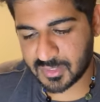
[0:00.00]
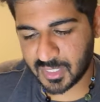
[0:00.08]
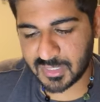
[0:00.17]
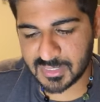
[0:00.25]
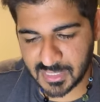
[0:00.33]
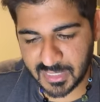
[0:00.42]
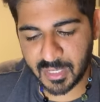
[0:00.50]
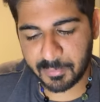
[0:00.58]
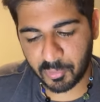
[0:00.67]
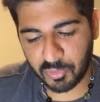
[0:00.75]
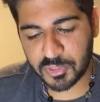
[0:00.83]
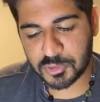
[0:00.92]
And he said he had
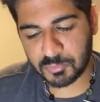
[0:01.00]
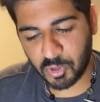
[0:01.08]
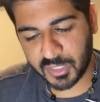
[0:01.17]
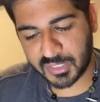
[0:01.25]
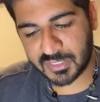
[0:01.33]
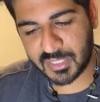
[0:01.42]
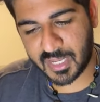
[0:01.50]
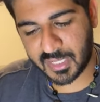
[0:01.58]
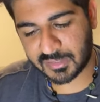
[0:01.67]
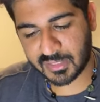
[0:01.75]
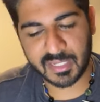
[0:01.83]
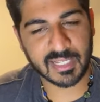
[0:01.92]
Polish-Moroccan
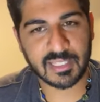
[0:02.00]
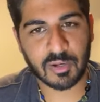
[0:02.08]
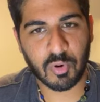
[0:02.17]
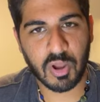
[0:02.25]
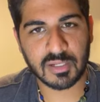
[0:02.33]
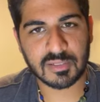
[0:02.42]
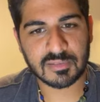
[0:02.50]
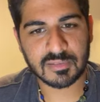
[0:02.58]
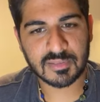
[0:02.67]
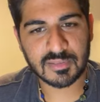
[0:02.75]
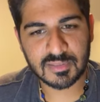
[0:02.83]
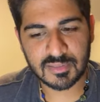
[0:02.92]
DNA. Did I get that wrong?
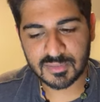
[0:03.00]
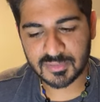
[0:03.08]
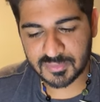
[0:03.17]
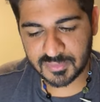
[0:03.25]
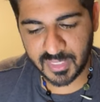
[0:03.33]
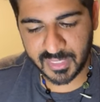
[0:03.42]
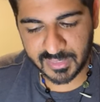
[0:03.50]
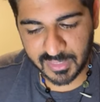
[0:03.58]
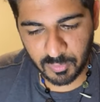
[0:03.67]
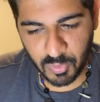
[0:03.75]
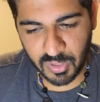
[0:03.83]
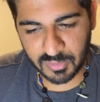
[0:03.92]
Did I get
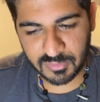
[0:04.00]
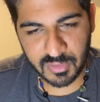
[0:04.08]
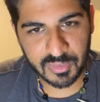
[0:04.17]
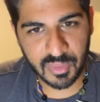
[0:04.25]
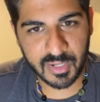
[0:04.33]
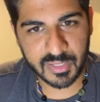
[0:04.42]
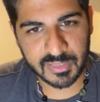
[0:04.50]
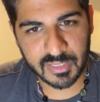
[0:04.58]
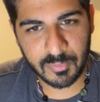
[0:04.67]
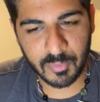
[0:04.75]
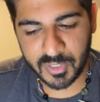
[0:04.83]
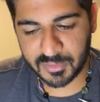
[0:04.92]
that wrong? I thought I got
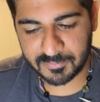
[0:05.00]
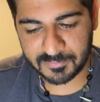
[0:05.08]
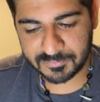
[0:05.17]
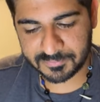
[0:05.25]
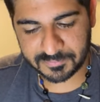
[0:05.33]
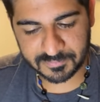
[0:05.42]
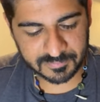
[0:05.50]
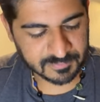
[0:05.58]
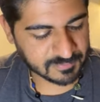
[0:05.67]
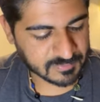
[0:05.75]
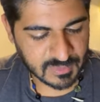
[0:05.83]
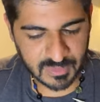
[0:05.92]
that right.
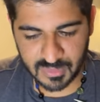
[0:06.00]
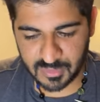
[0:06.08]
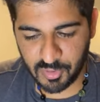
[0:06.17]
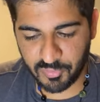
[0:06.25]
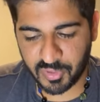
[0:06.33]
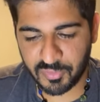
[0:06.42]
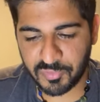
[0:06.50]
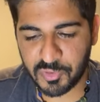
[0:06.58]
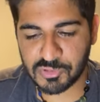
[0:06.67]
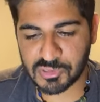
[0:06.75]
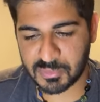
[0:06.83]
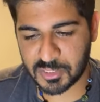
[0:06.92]
You've
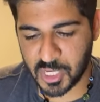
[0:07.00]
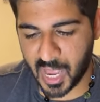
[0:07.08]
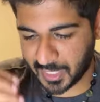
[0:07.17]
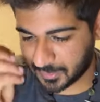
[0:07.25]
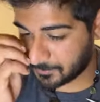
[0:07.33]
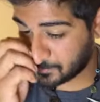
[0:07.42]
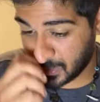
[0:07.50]
confused me, Jack.